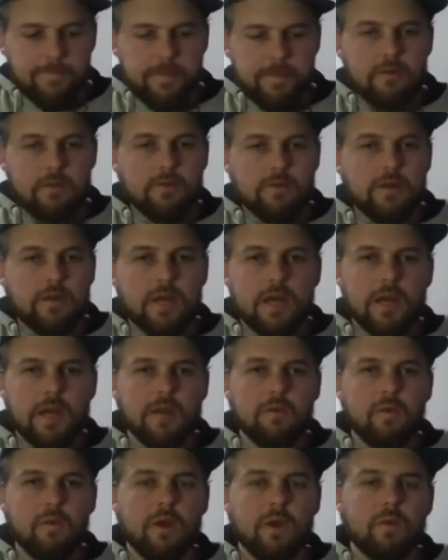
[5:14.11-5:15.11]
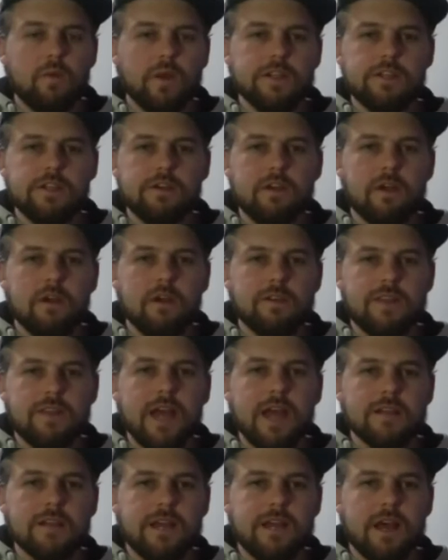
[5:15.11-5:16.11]
Okay, and once you got
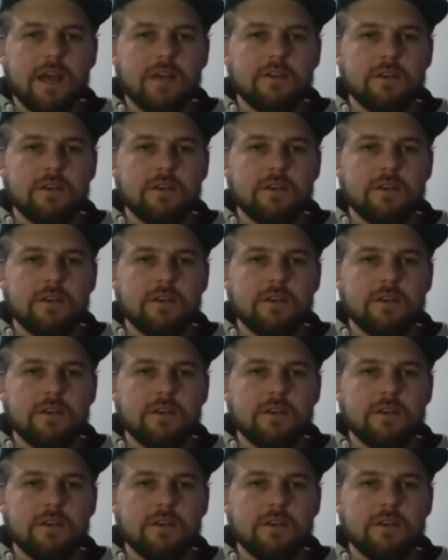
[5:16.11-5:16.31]
that down,